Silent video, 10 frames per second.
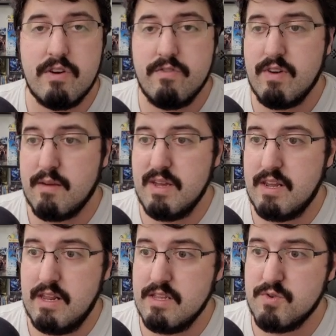even recommend
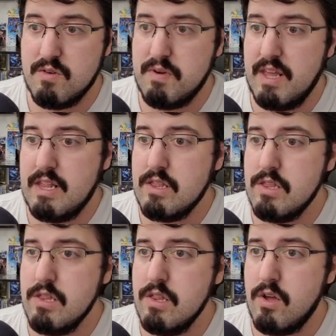getting this one, but it
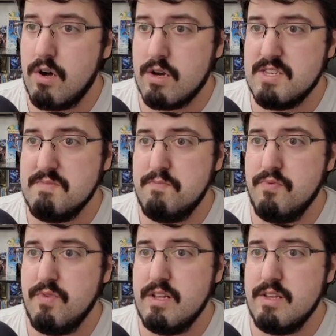looks
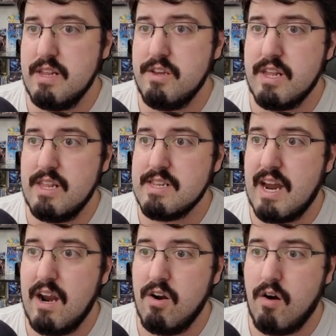brilliant. You get an
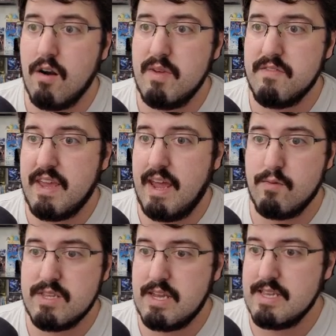entire army of
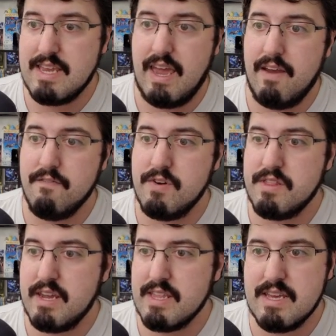counts as
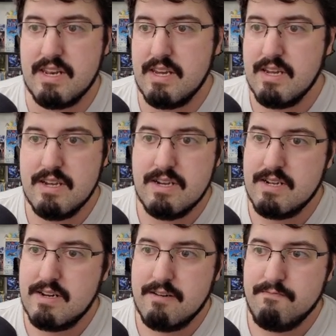everything, and then,
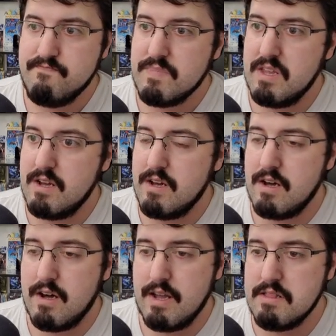oh,
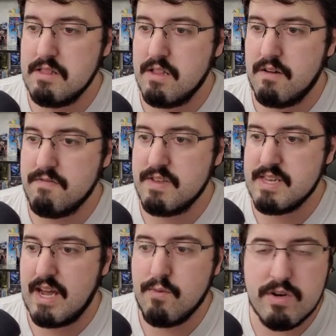I love this.
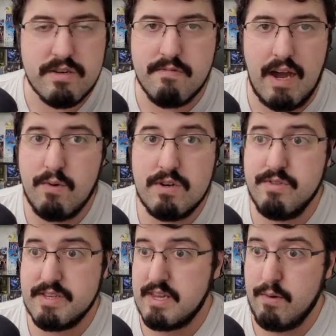I would do
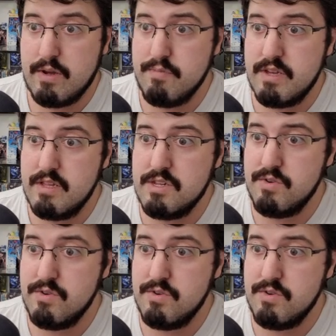this. I would completely do